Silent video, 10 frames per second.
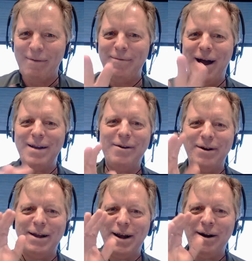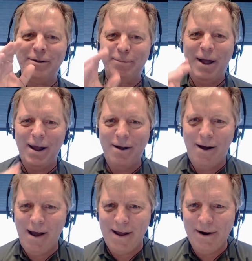I am not going to get another black
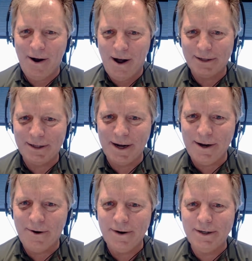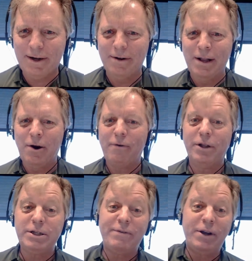eye in Austin. I can already tell. Or at
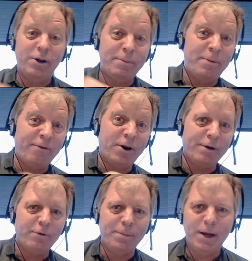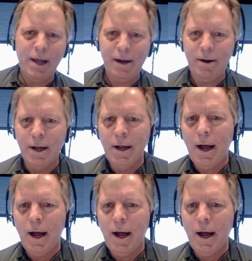least if I do, I'm going to be very careful with my cane.